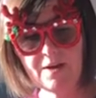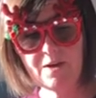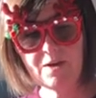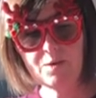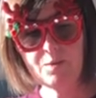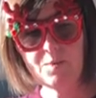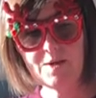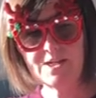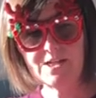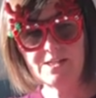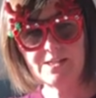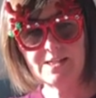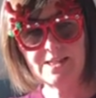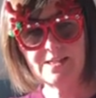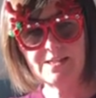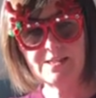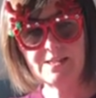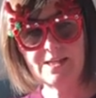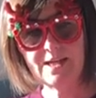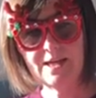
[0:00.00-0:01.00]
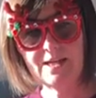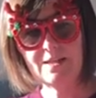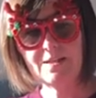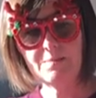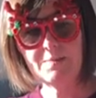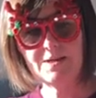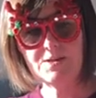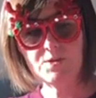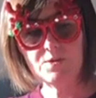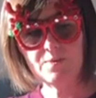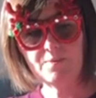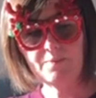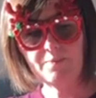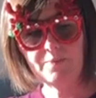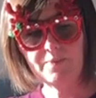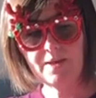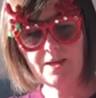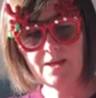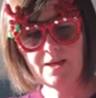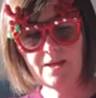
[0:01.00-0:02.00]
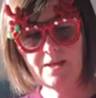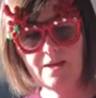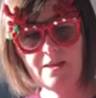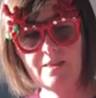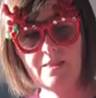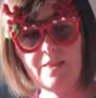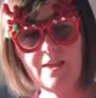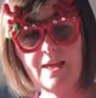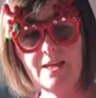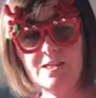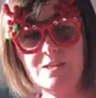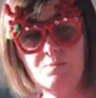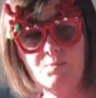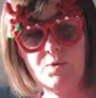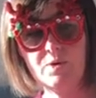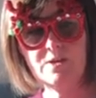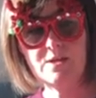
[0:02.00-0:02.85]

which sits in the middle. This, boys and